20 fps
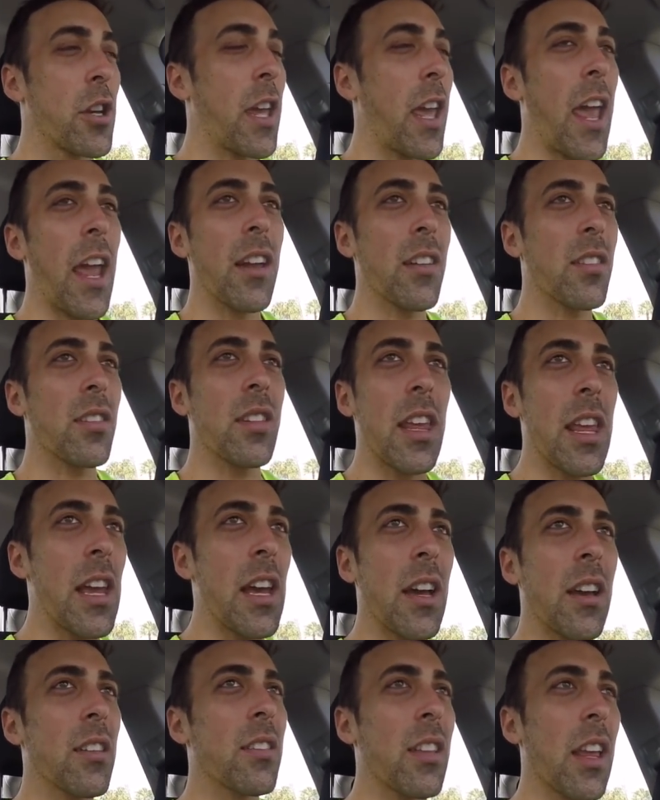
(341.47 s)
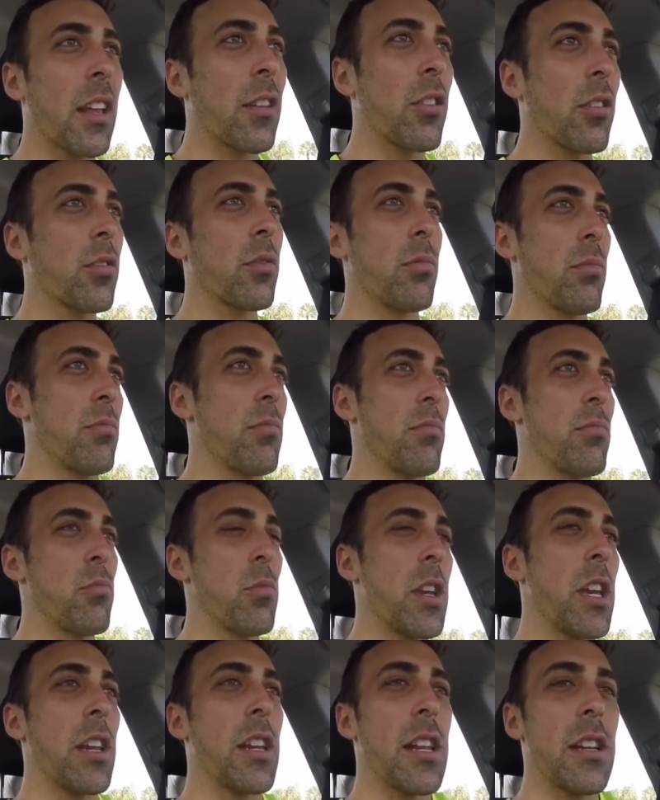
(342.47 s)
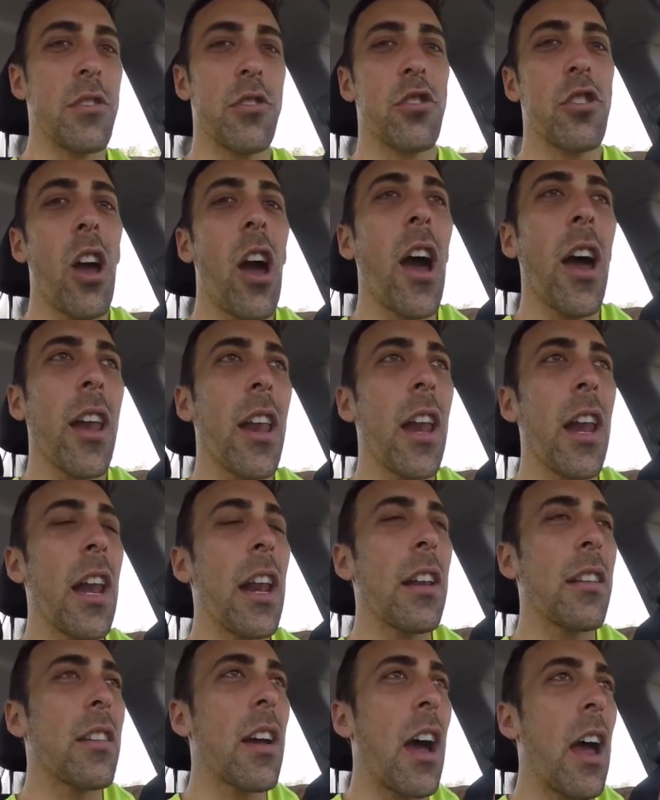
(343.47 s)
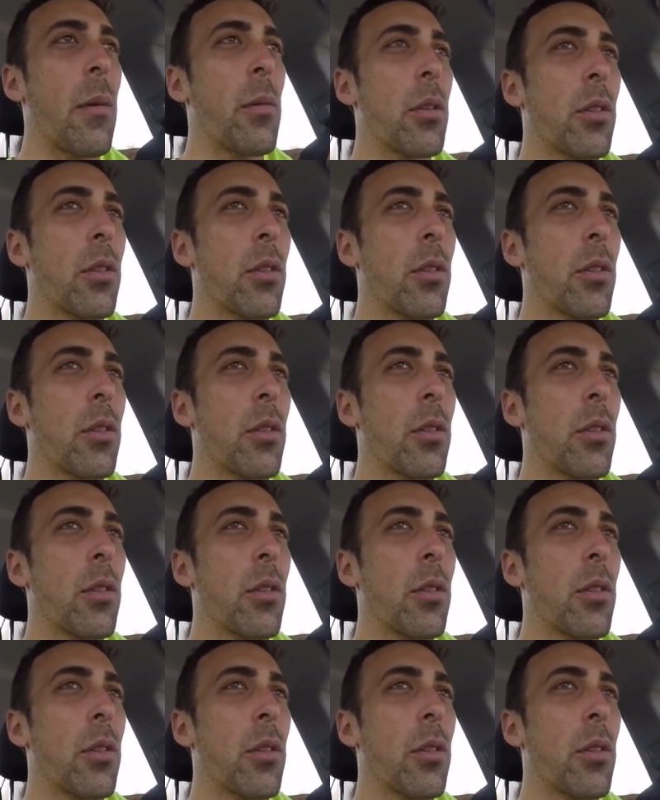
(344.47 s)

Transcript: can't see us, like just, we could get shot at any time.